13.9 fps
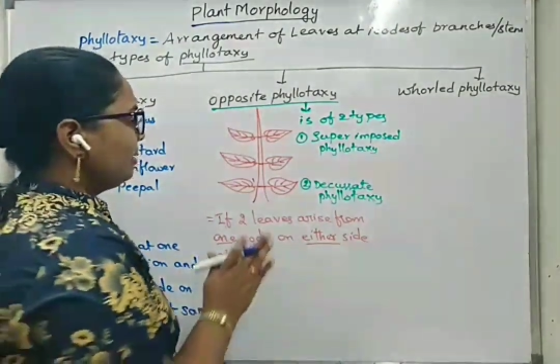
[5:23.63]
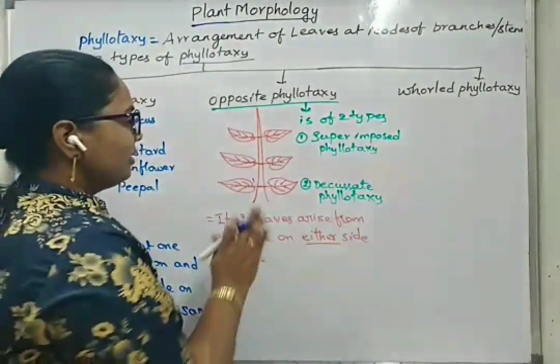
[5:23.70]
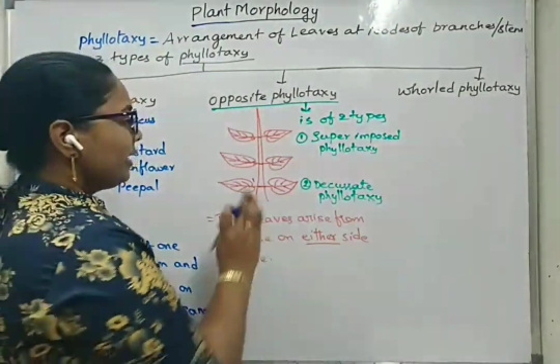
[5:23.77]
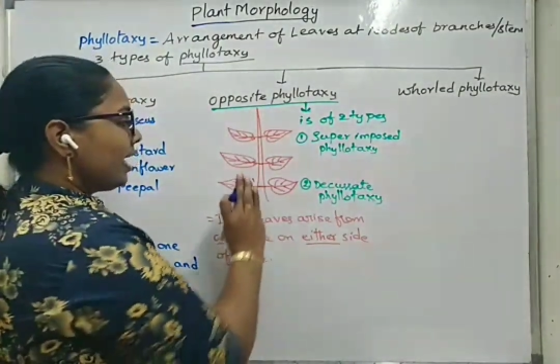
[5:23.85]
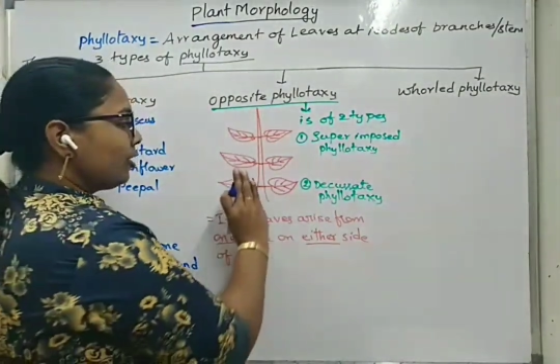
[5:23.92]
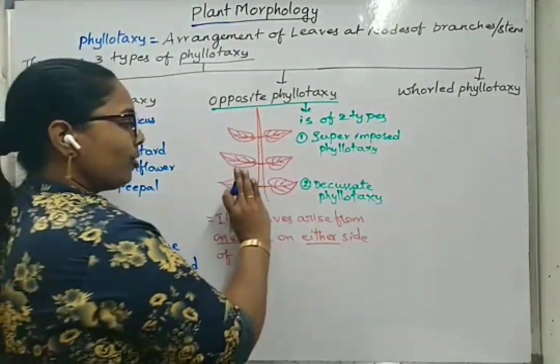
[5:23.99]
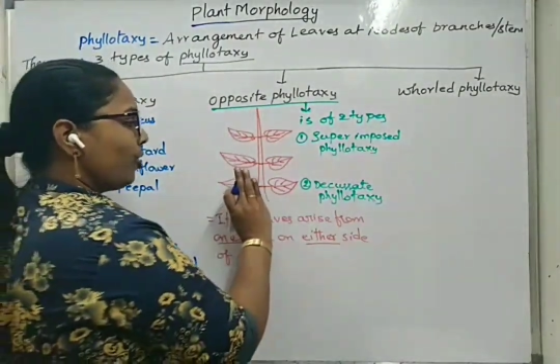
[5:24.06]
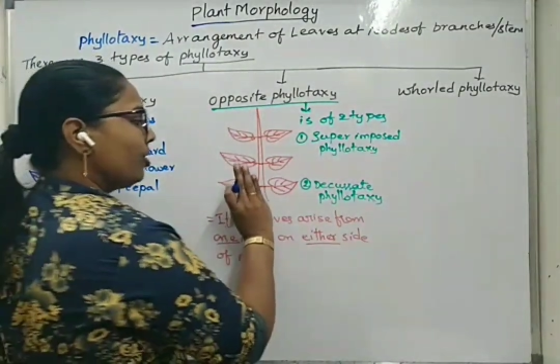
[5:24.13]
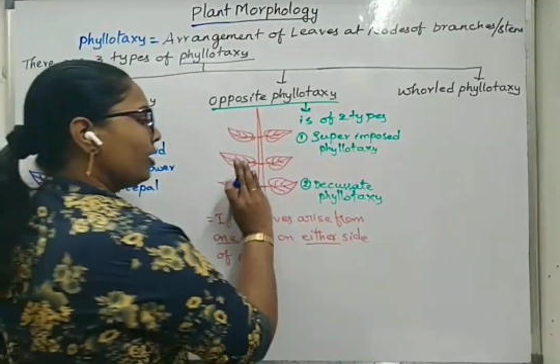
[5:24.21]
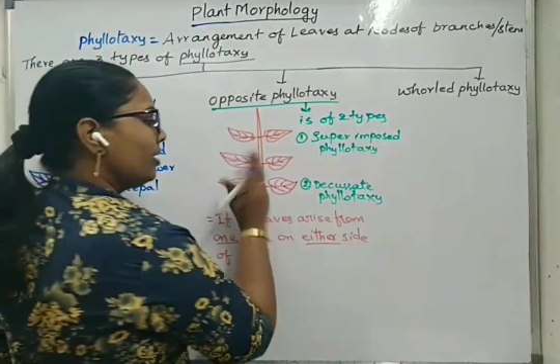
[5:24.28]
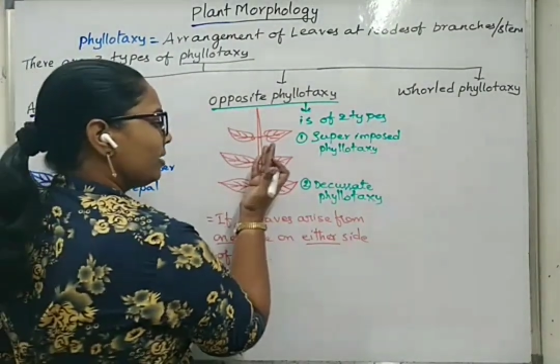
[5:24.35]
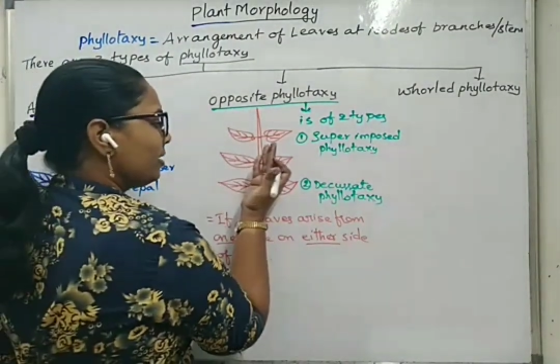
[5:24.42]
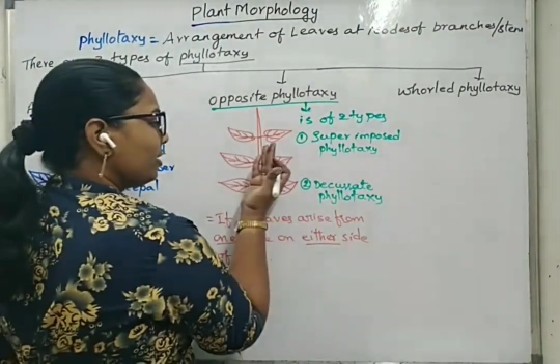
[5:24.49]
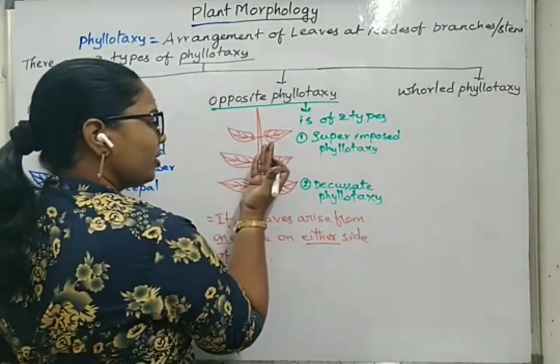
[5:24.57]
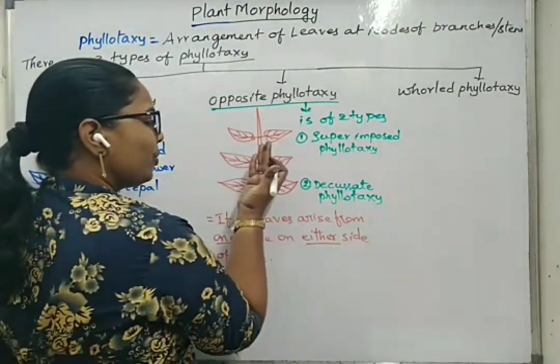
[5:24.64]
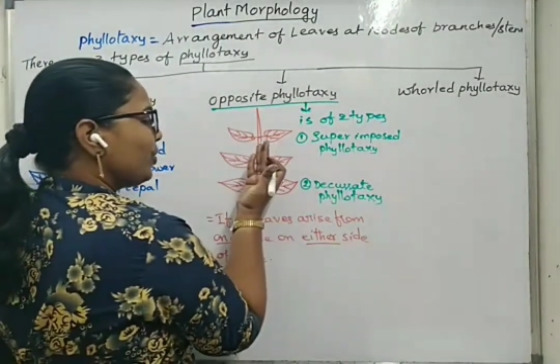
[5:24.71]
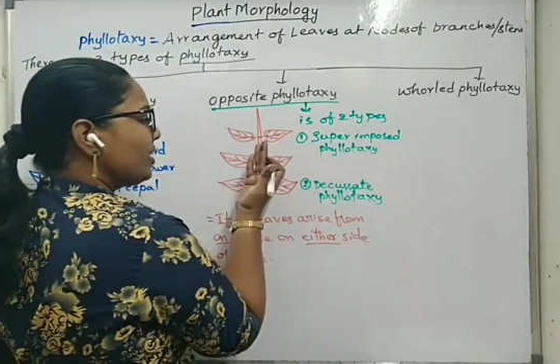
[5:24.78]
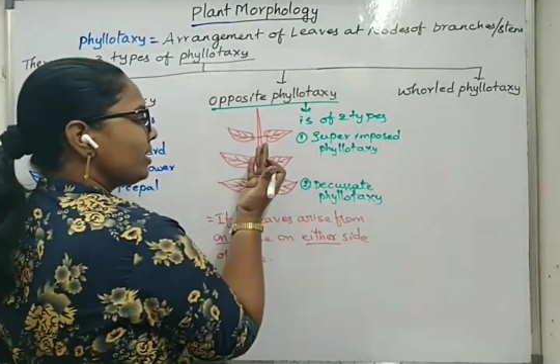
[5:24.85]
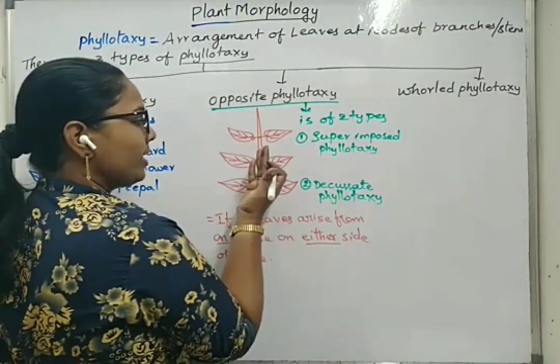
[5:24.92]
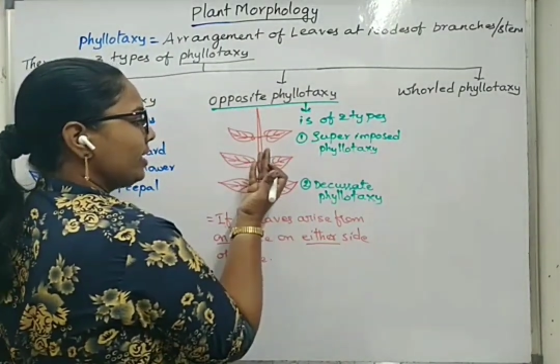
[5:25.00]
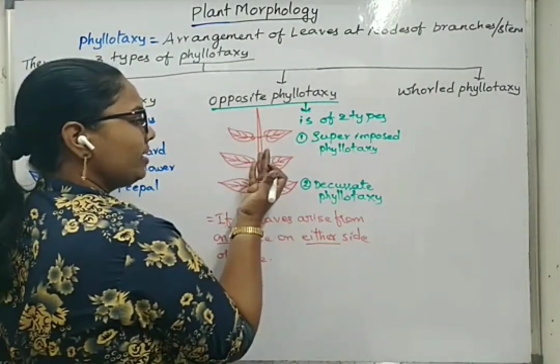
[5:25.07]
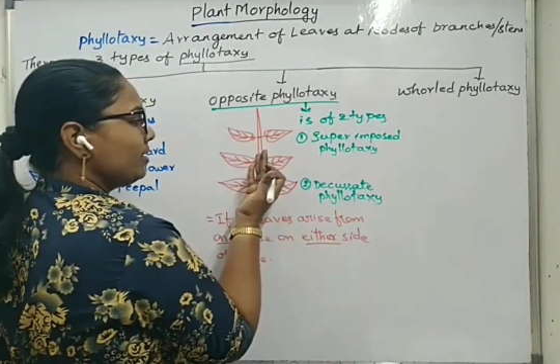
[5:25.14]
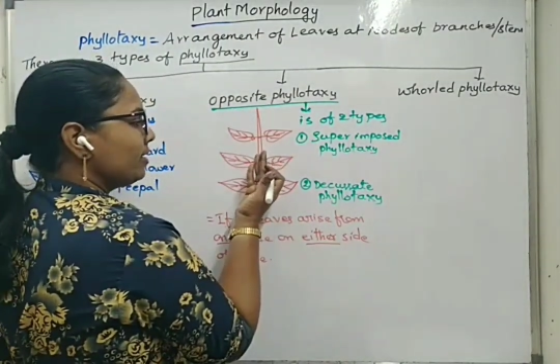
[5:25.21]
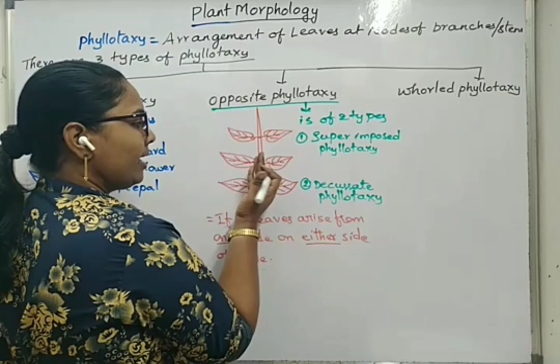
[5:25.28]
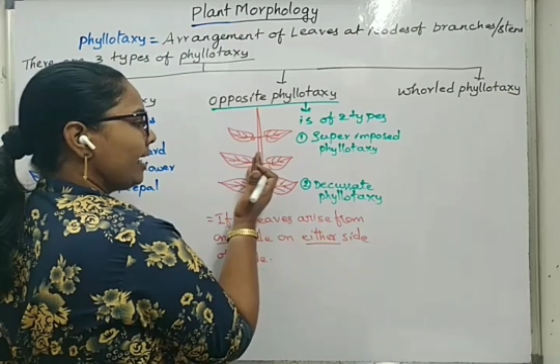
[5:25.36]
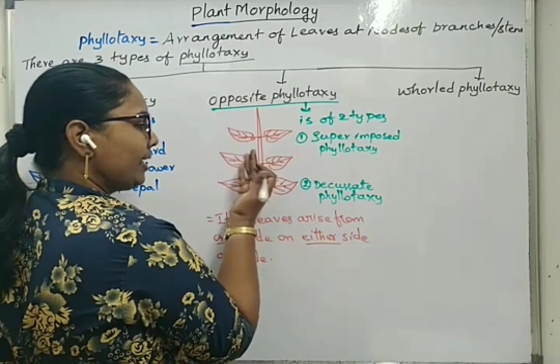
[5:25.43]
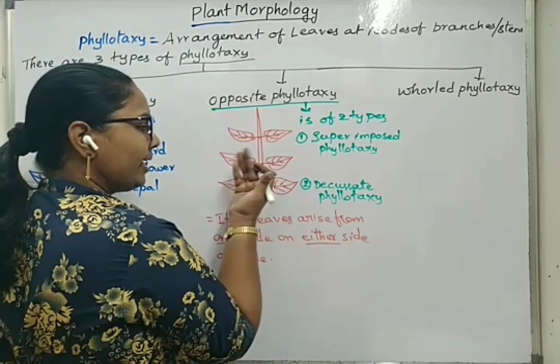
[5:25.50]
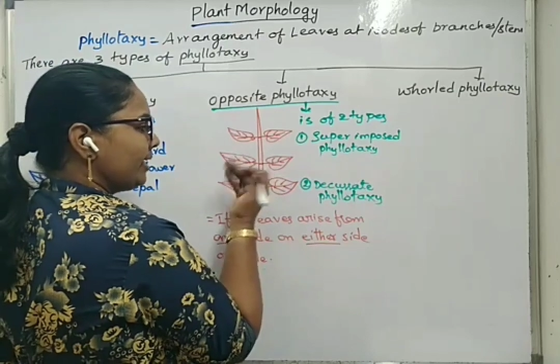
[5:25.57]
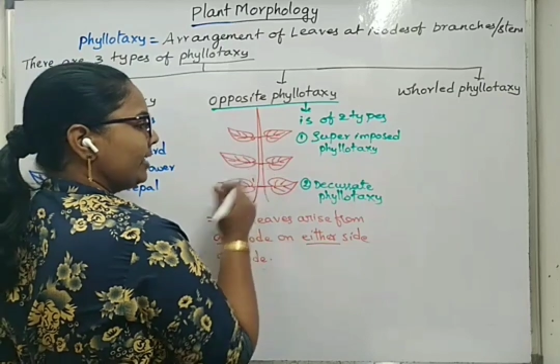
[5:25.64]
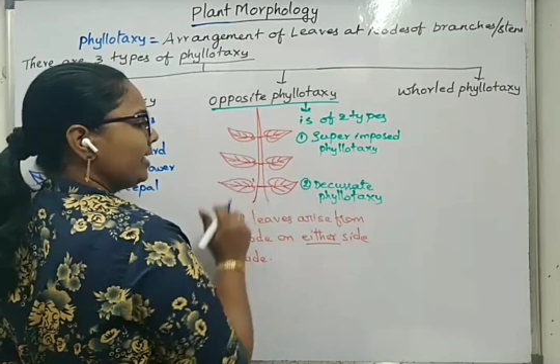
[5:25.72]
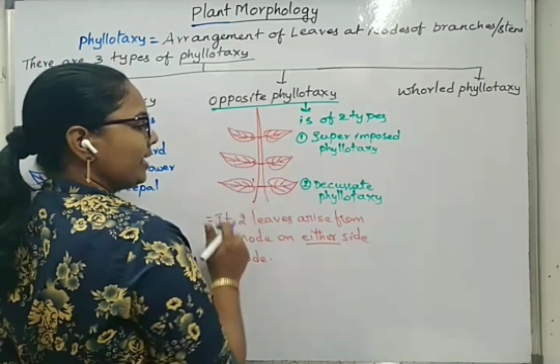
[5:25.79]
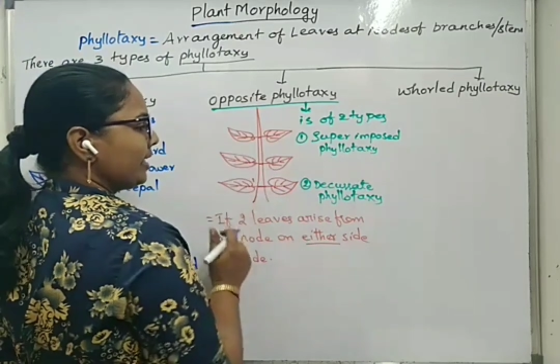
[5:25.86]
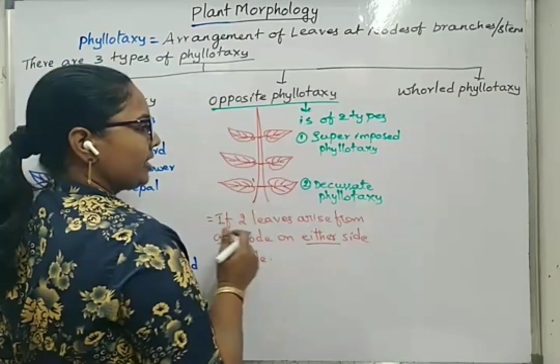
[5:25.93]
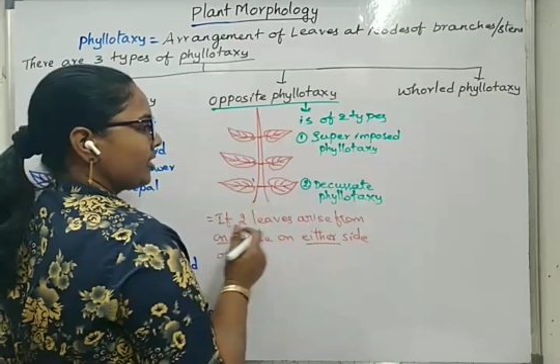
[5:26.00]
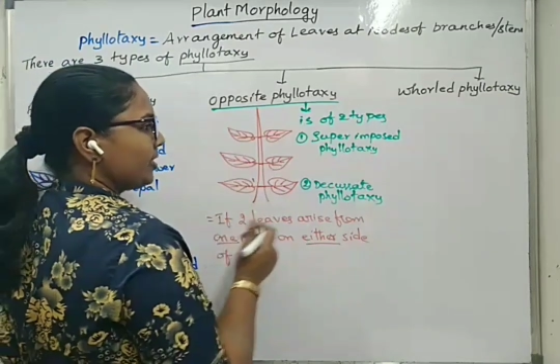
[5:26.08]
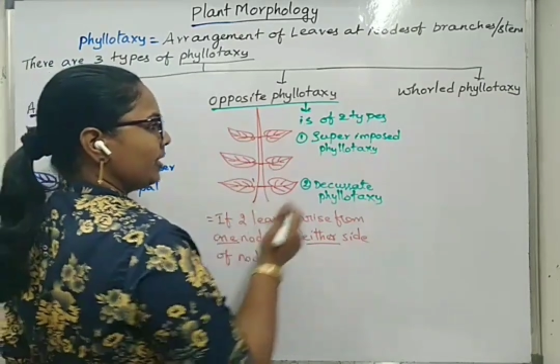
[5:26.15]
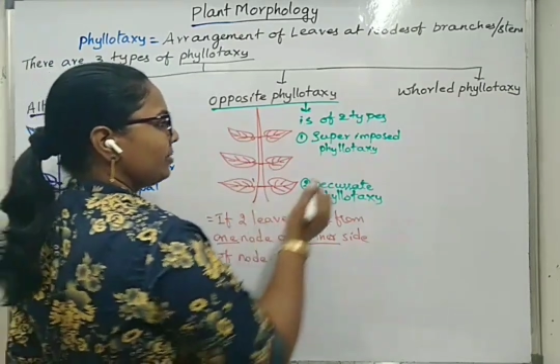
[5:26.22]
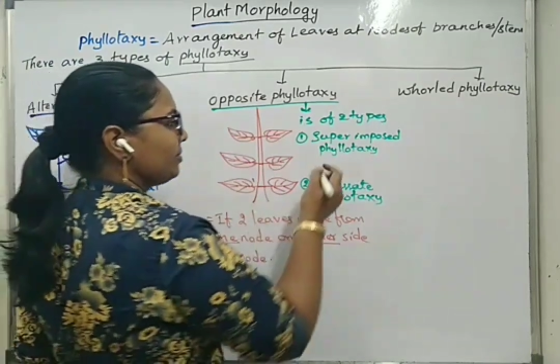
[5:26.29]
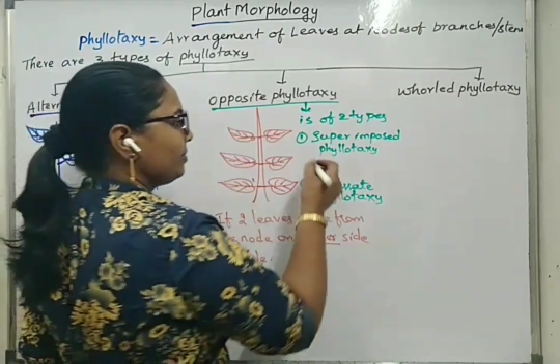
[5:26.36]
they are not twisted at any direction.